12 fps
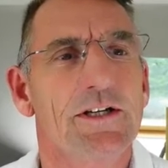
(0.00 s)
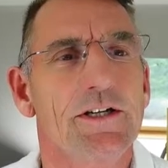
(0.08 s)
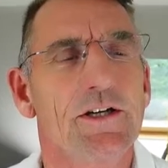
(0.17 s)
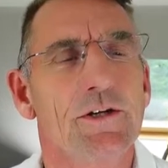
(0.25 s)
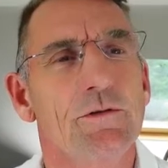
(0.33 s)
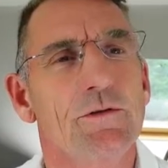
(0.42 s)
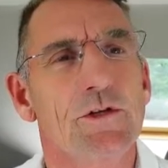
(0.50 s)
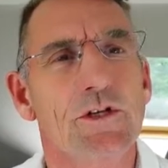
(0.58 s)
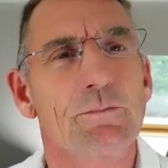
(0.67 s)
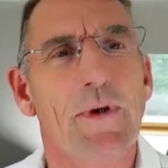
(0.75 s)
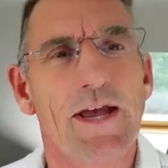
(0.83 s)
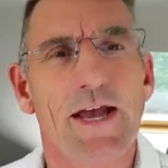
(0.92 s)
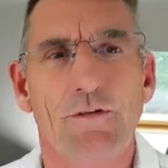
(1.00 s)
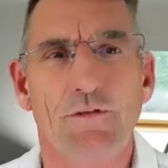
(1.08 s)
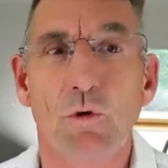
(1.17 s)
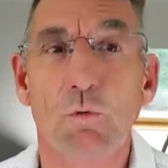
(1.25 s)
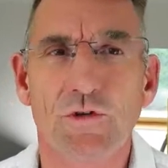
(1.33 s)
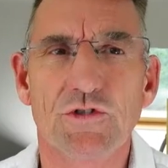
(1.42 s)
that you may have in
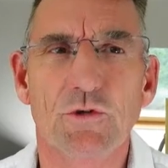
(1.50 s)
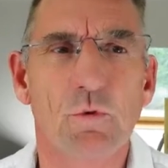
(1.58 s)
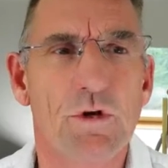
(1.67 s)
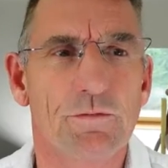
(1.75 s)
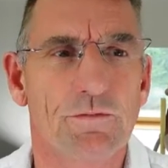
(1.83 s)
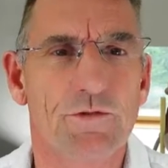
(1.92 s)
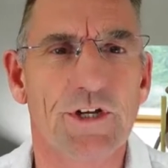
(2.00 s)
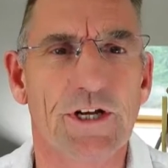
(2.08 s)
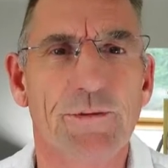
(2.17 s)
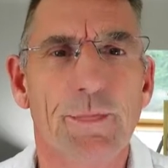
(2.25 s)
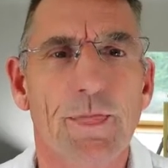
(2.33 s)
a one-to-one, say,